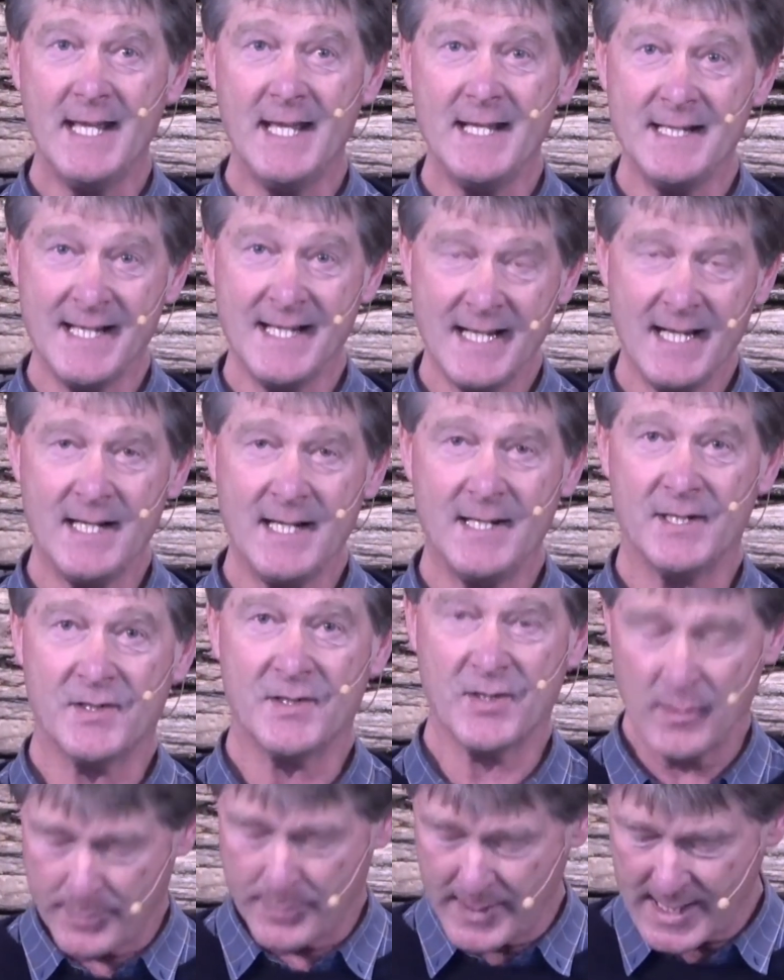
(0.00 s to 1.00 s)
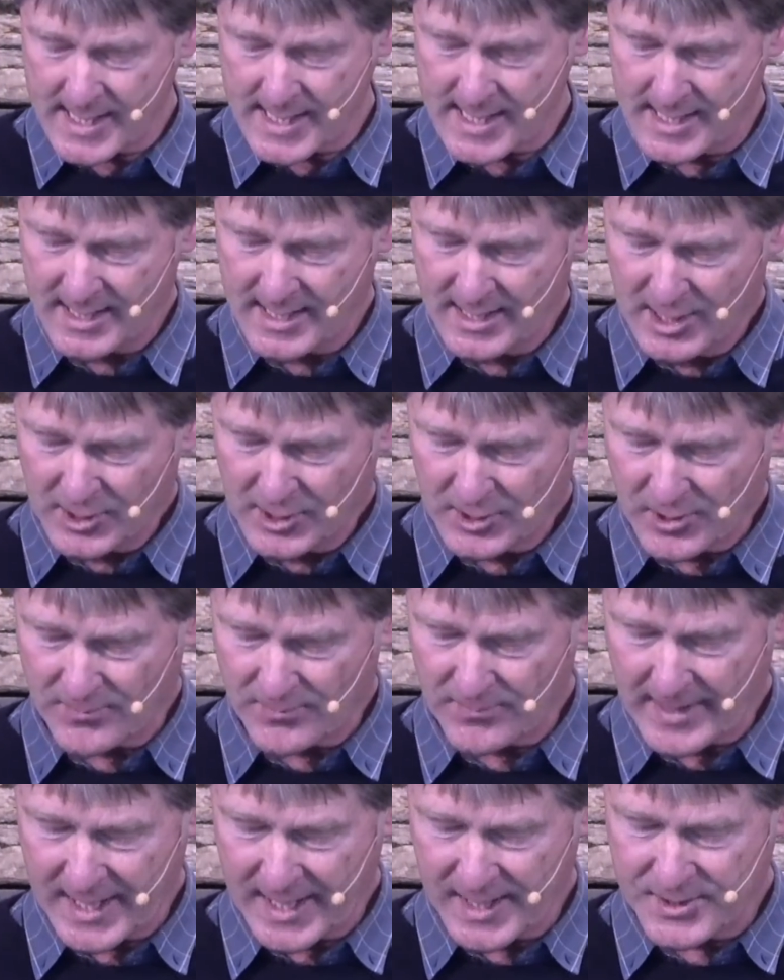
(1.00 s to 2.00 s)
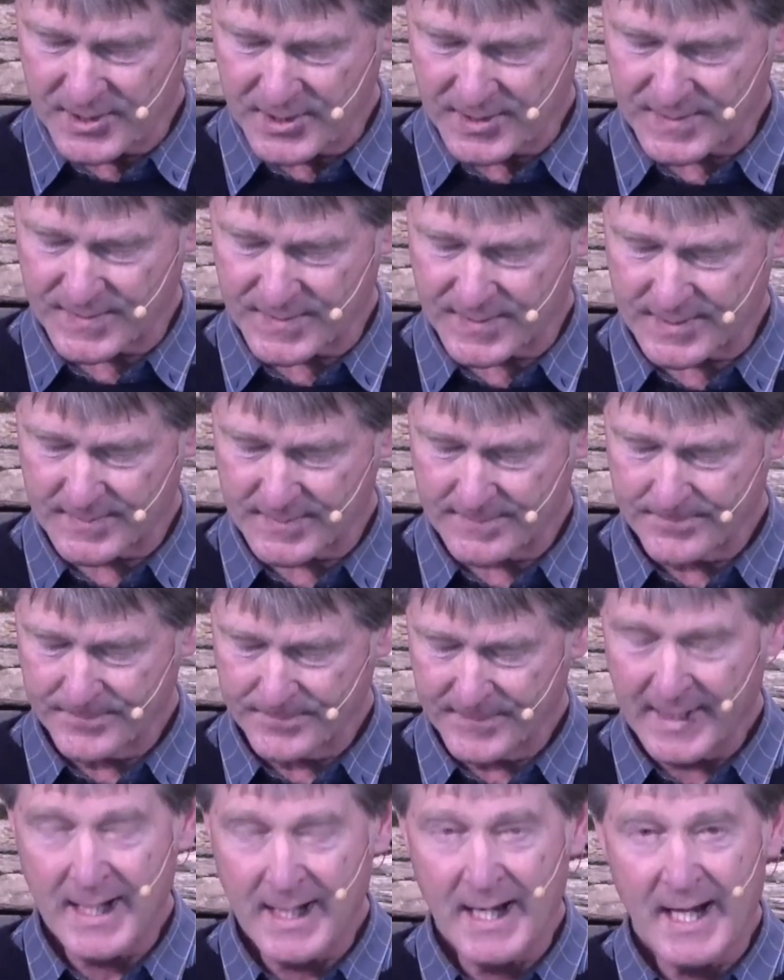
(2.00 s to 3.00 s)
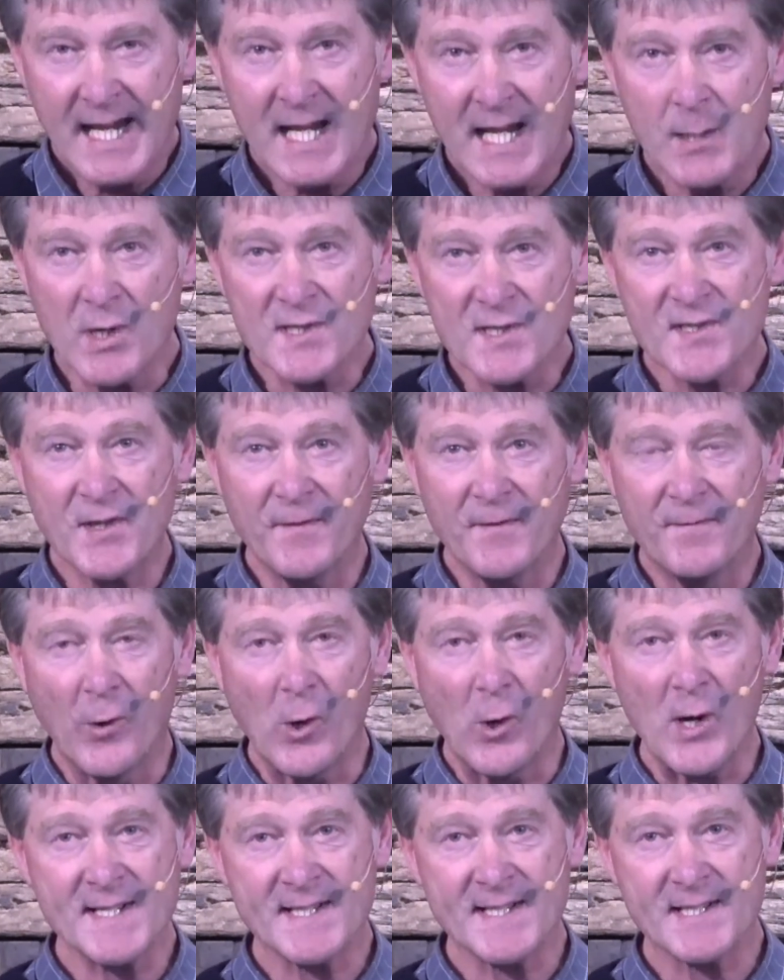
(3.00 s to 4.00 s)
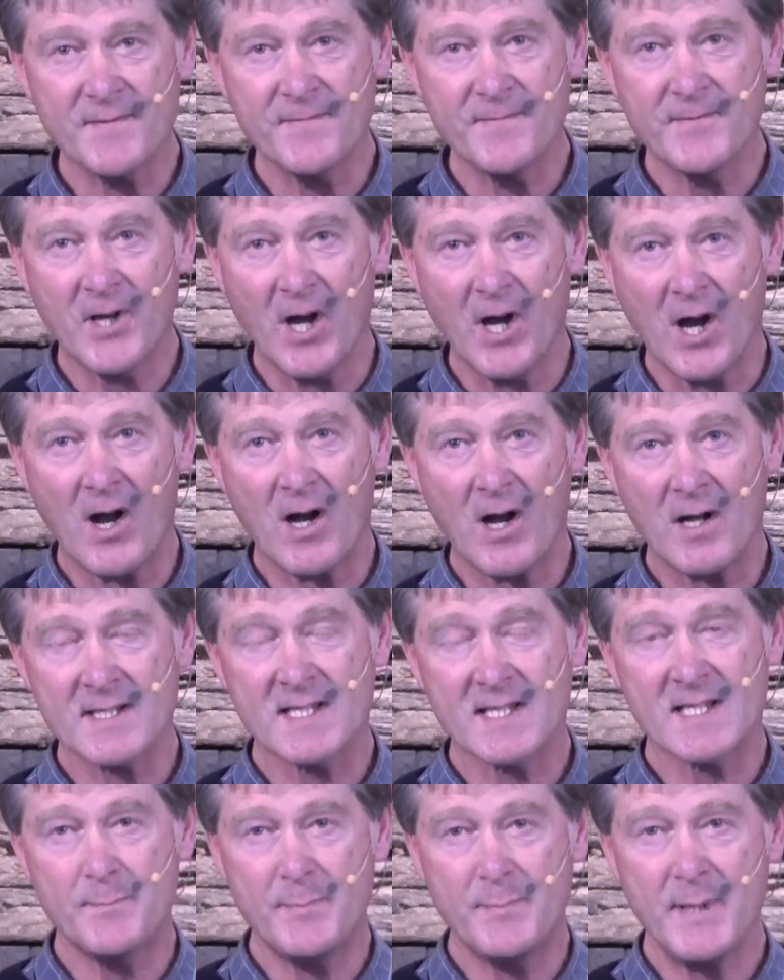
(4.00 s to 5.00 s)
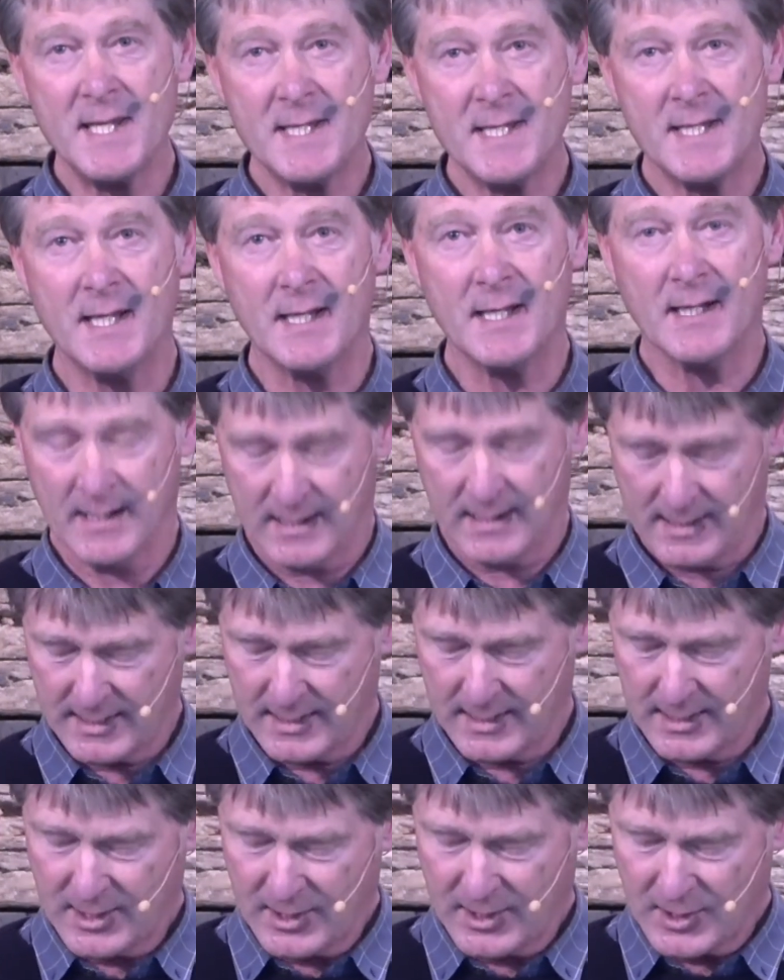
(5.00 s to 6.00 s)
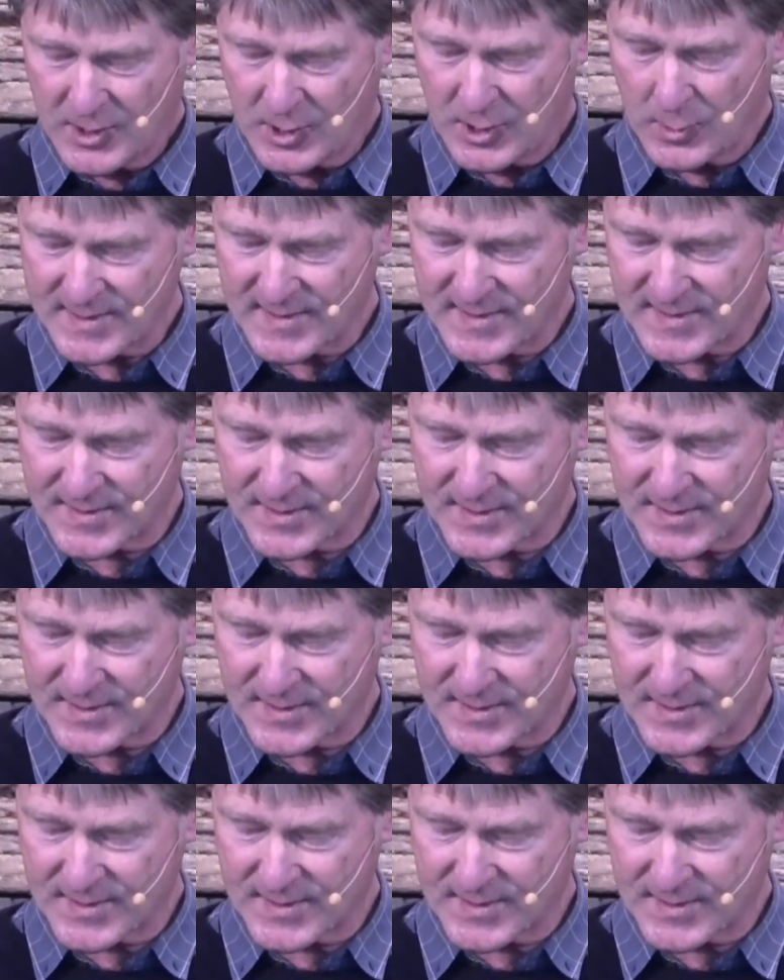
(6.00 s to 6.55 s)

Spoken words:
He needed to be courageous. He was the voice of God speaking to a